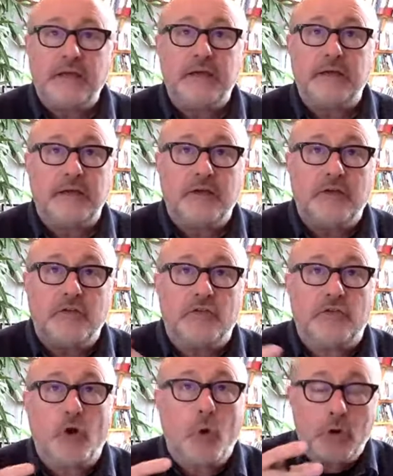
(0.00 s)

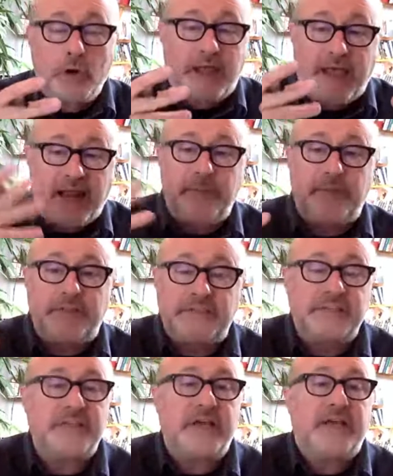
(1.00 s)
the whole
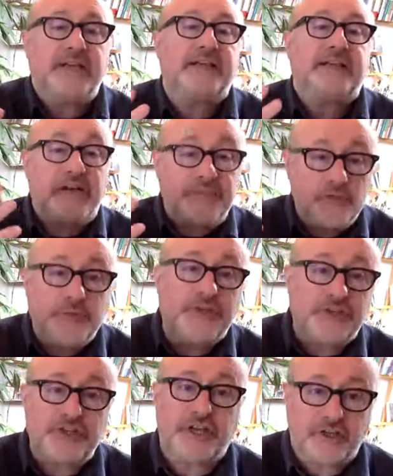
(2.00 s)
elements that have to
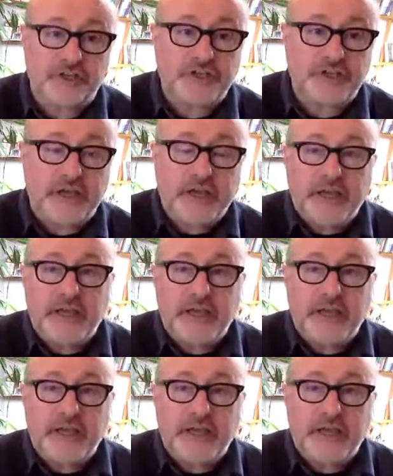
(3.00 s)
be changed